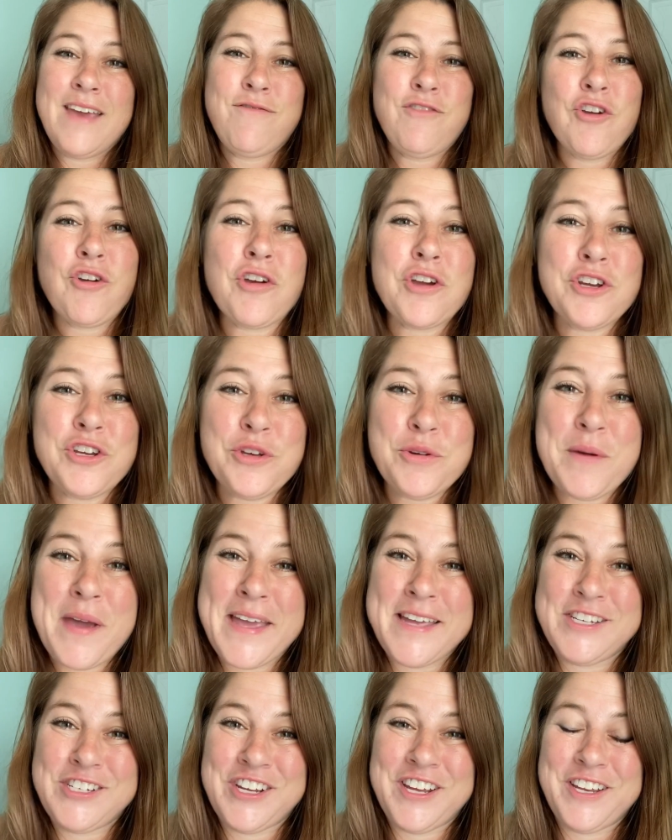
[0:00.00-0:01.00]
you're a new
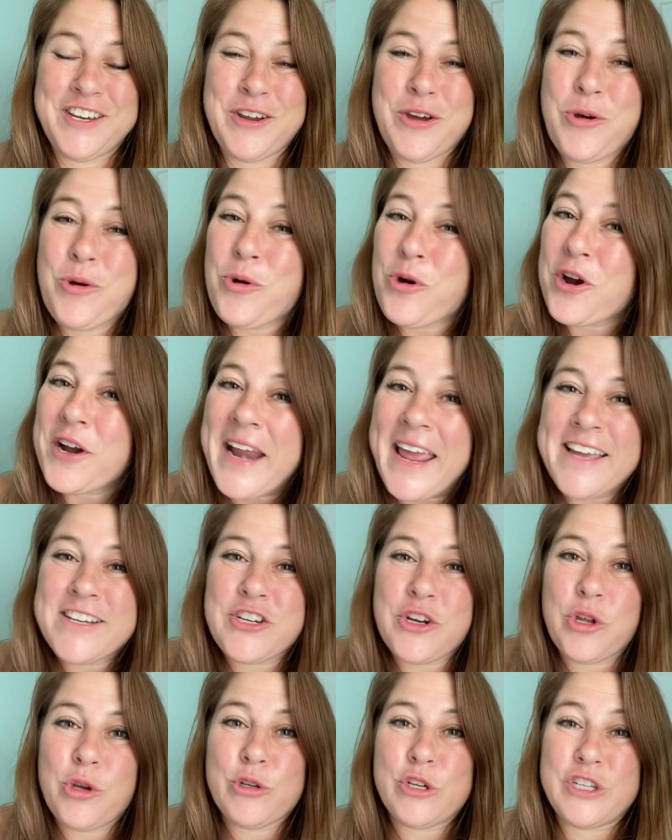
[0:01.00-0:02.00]
agent or an
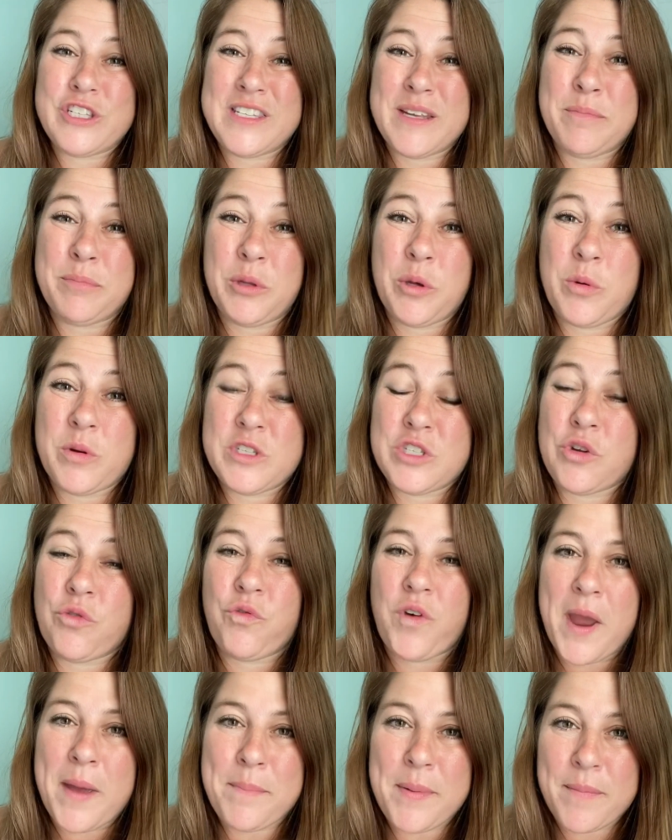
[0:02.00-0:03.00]
agent who just simply wants to
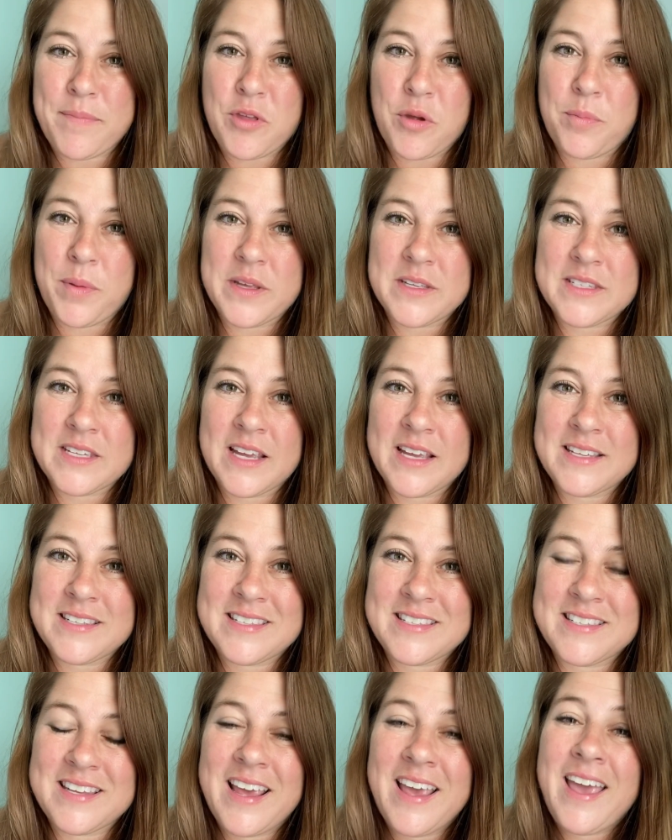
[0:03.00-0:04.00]
ramp up their
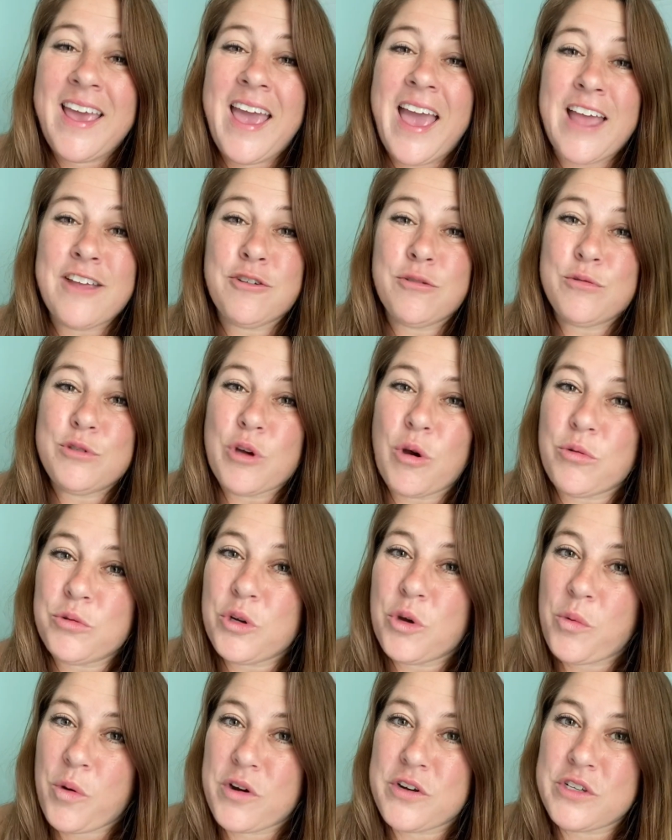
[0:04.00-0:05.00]
business and you don't
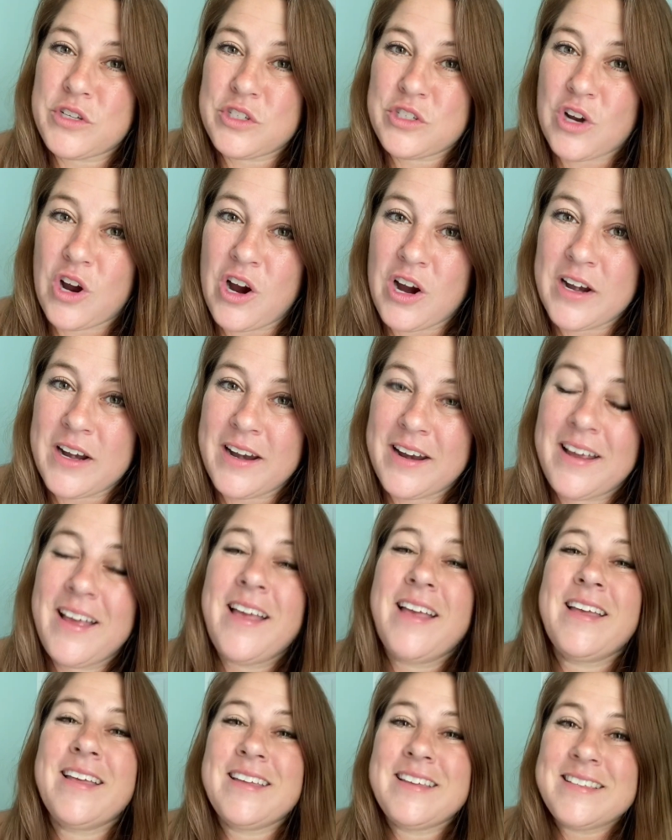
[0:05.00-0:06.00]
know where to start,
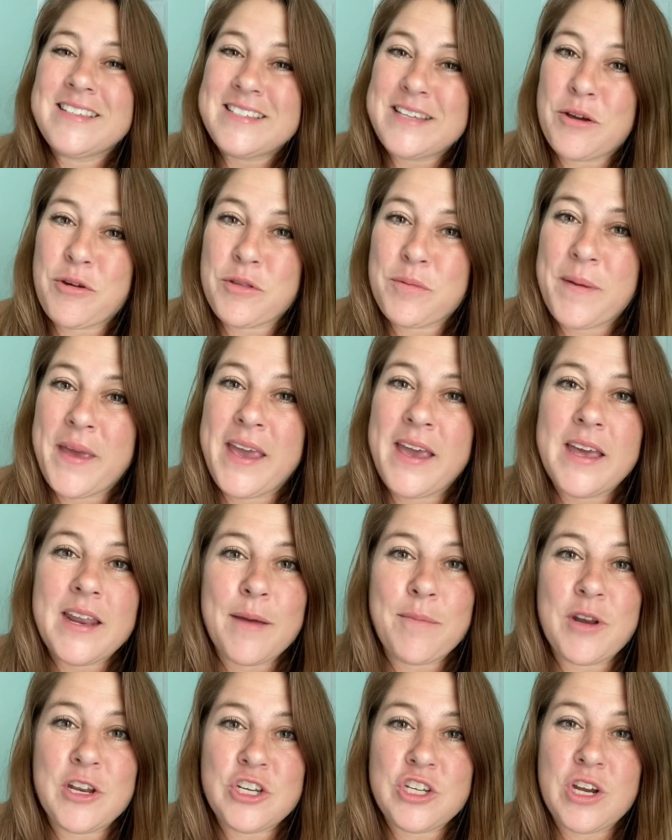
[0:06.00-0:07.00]
stick with me and
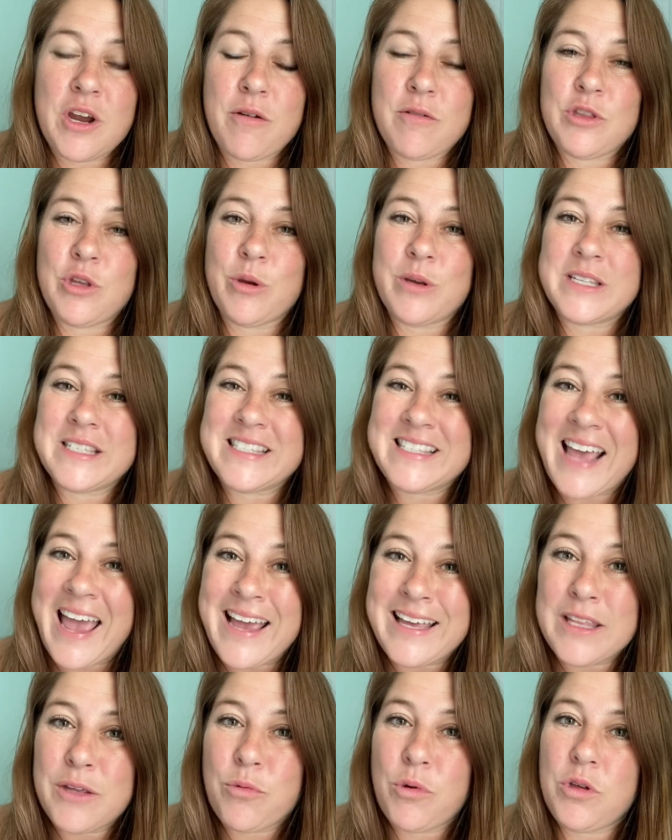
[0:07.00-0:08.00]
I'm going to share with you
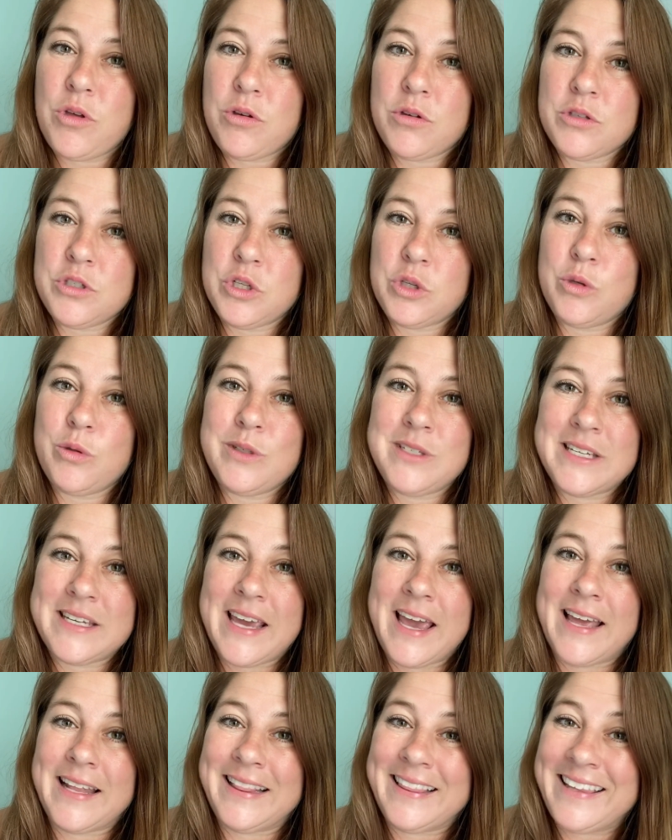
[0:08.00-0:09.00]
exactly what you can do to
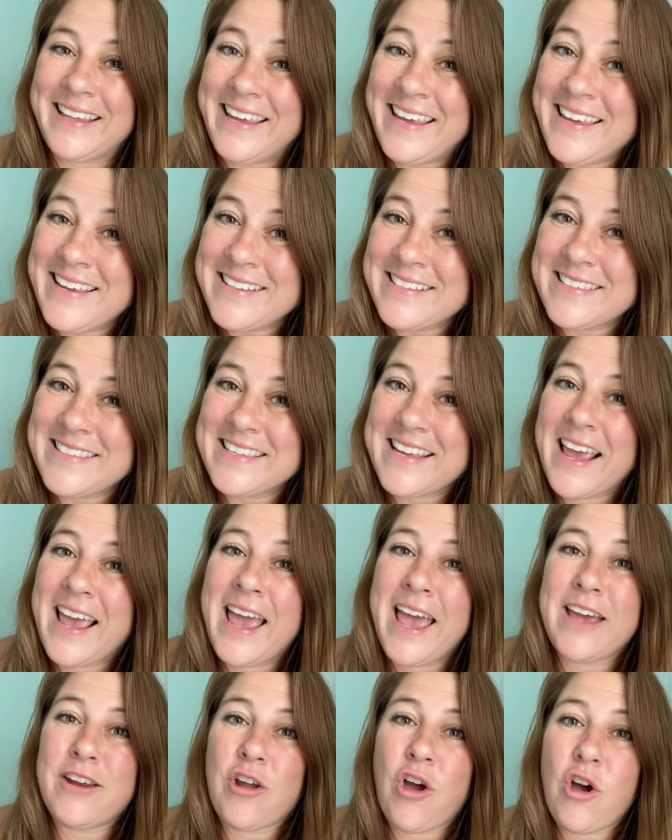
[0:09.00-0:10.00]
get leads
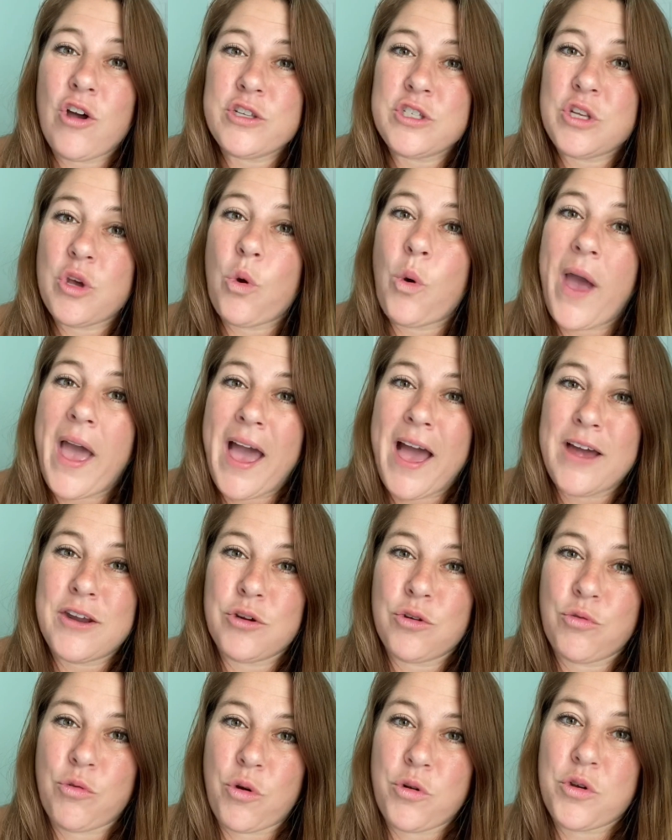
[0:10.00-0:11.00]
and also how
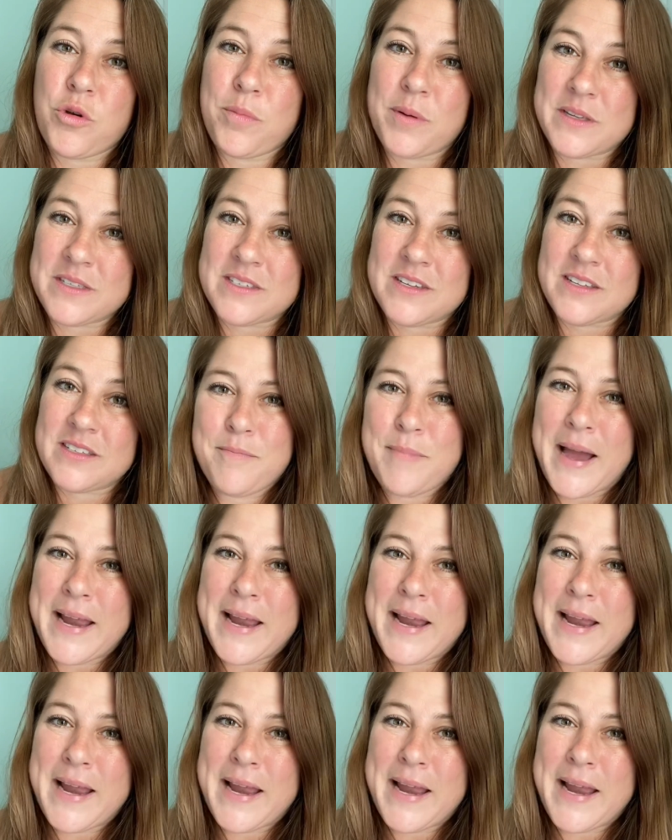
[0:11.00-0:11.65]
to grow your business.